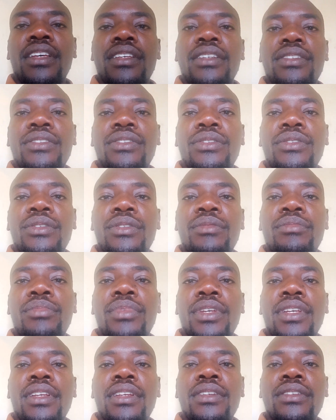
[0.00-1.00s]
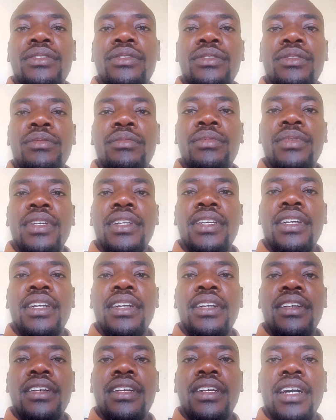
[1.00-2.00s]
should be
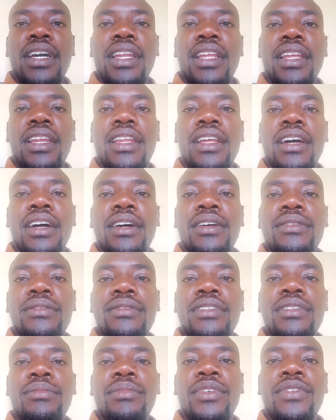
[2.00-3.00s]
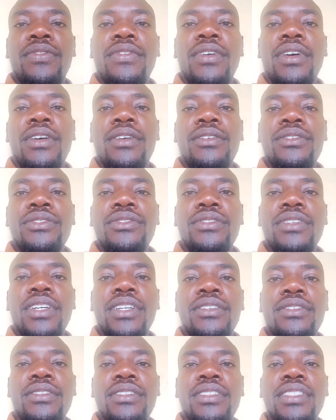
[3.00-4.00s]
carried out before
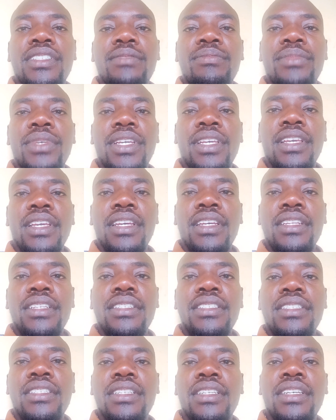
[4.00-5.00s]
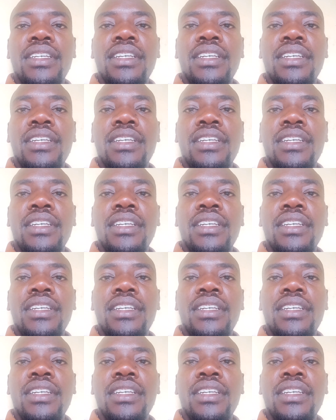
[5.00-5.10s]
construction begins,